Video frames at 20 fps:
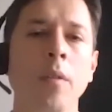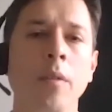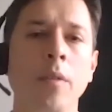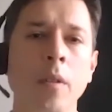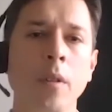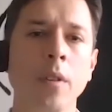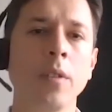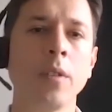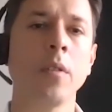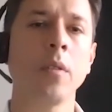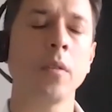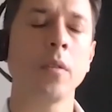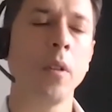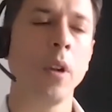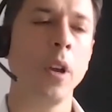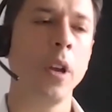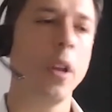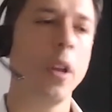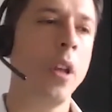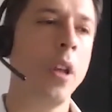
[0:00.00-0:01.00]
of course.
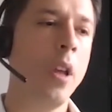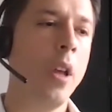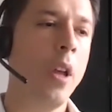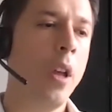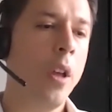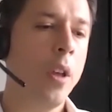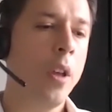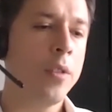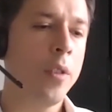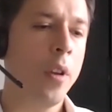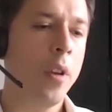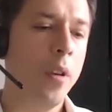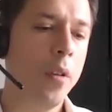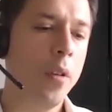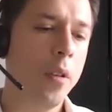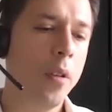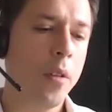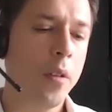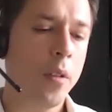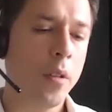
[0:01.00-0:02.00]
Great. So
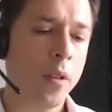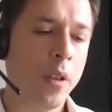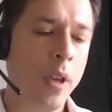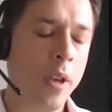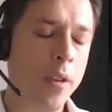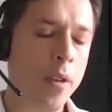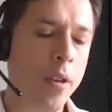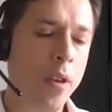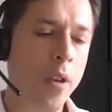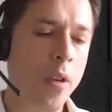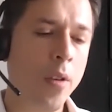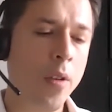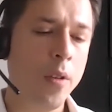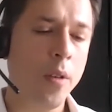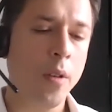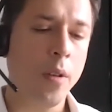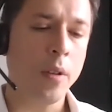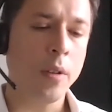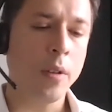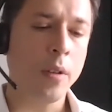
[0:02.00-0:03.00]
can
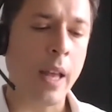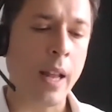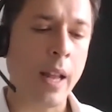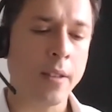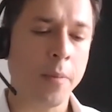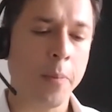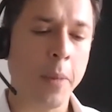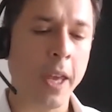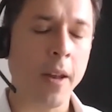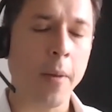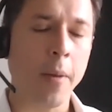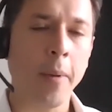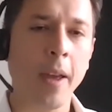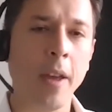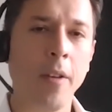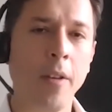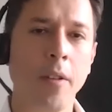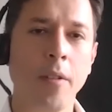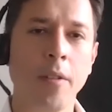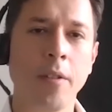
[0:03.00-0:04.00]
you tell us a bit
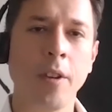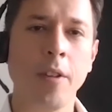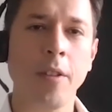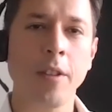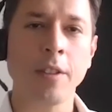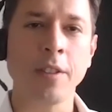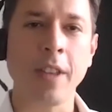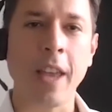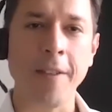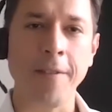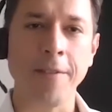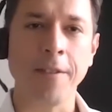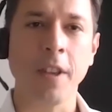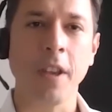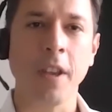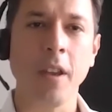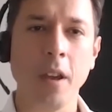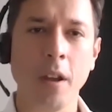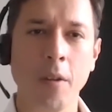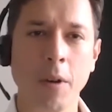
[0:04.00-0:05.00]
about the
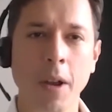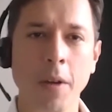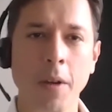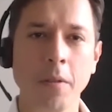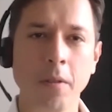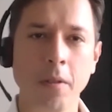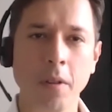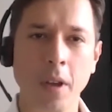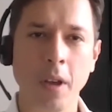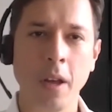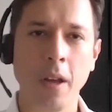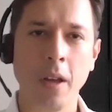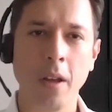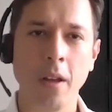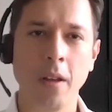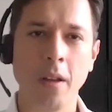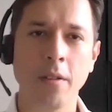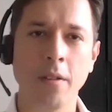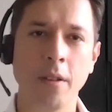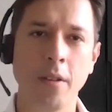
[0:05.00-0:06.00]
safety around
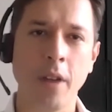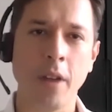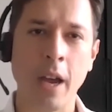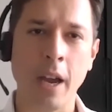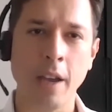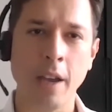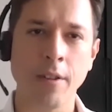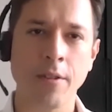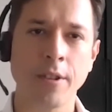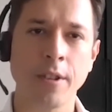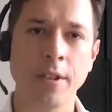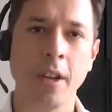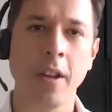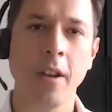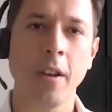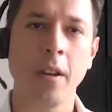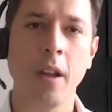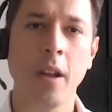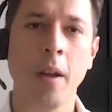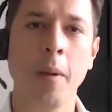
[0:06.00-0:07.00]

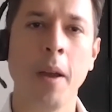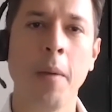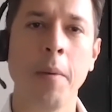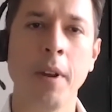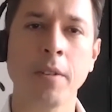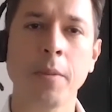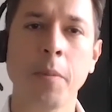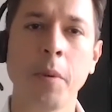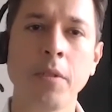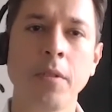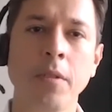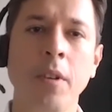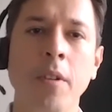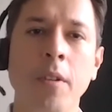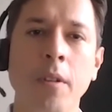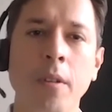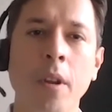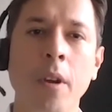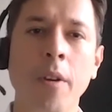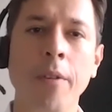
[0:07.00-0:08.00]
hydrogen? I mean, I suppose
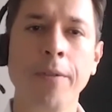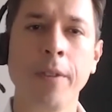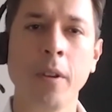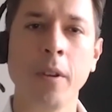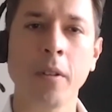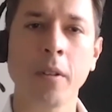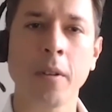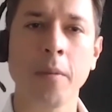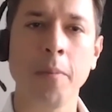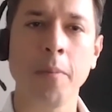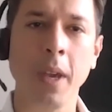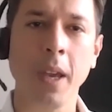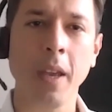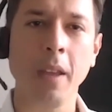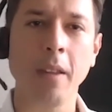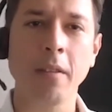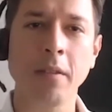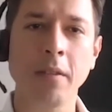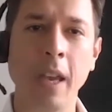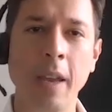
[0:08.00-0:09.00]
no fuel can
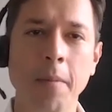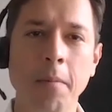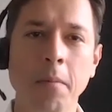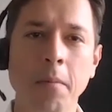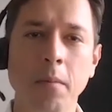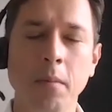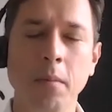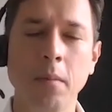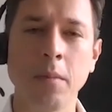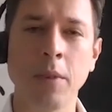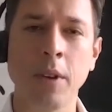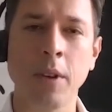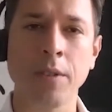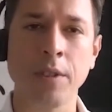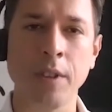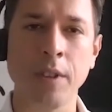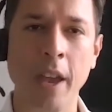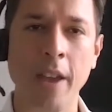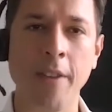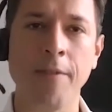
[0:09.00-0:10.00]
be deemed
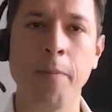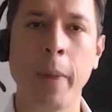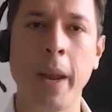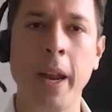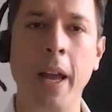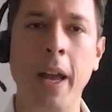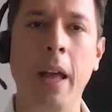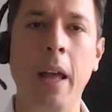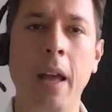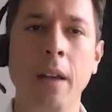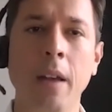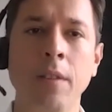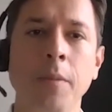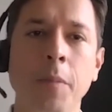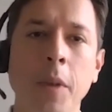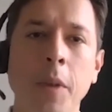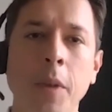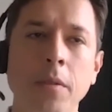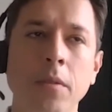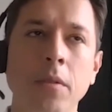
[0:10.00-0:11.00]
safe, but I
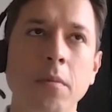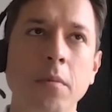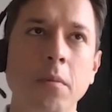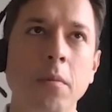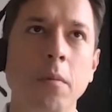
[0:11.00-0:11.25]
suppose